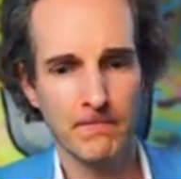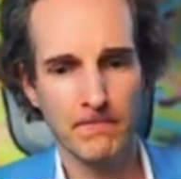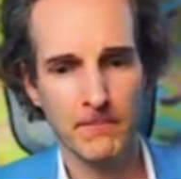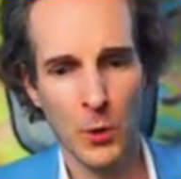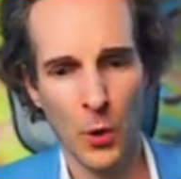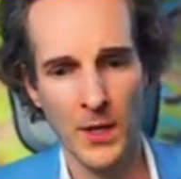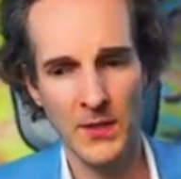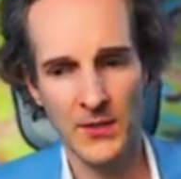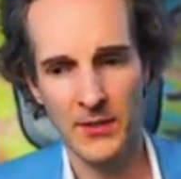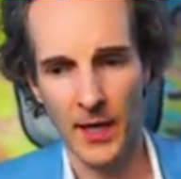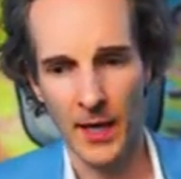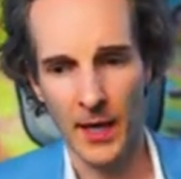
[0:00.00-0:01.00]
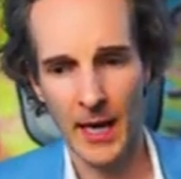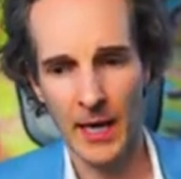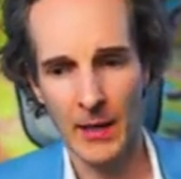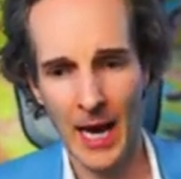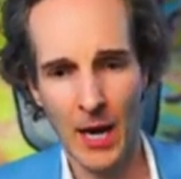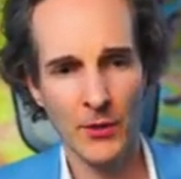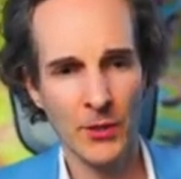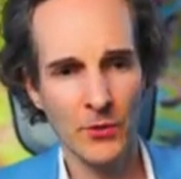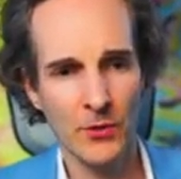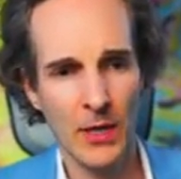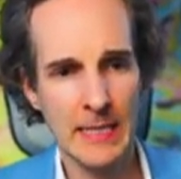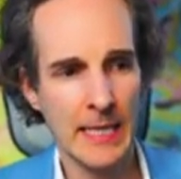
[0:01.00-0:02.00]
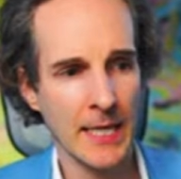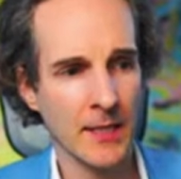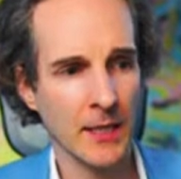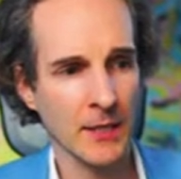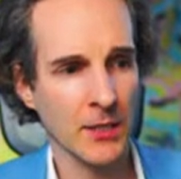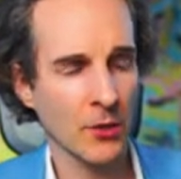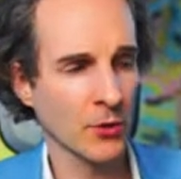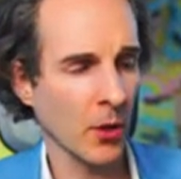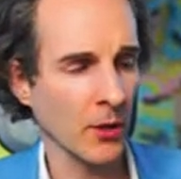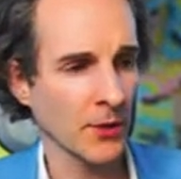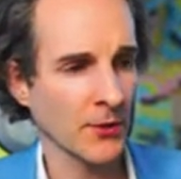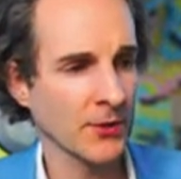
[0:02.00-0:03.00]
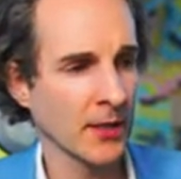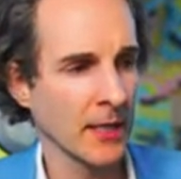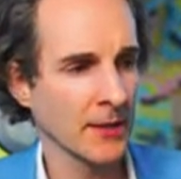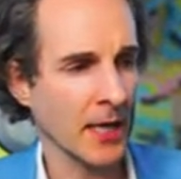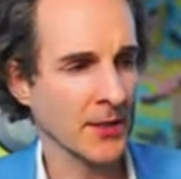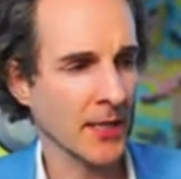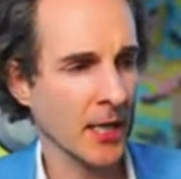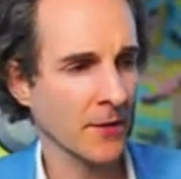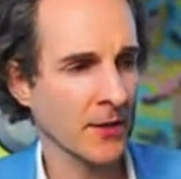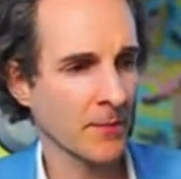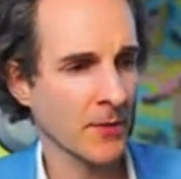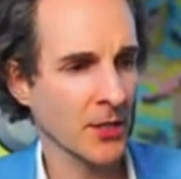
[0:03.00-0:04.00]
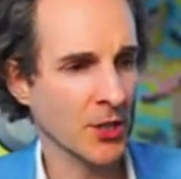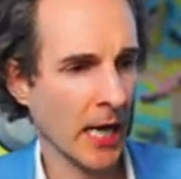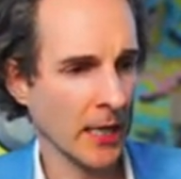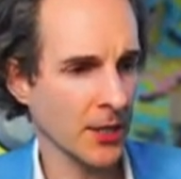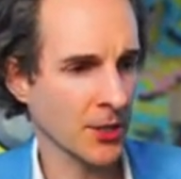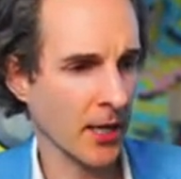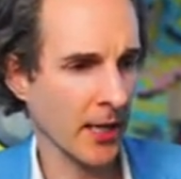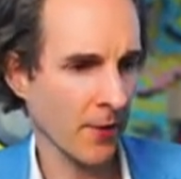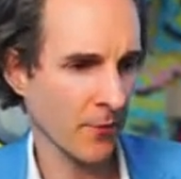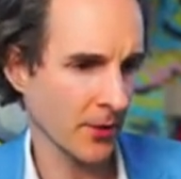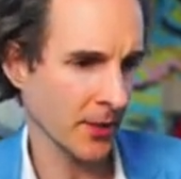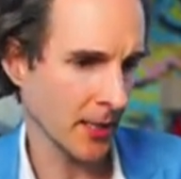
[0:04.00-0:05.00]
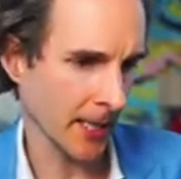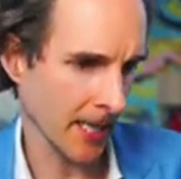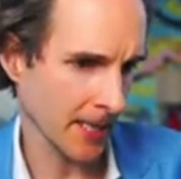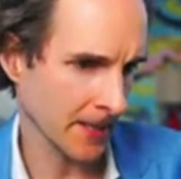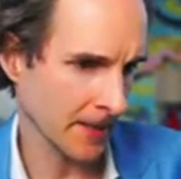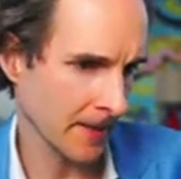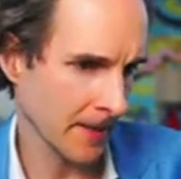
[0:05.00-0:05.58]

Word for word: coins there. How do you translate that into dollars? That's kind of the, the challenge I have with it, I guess.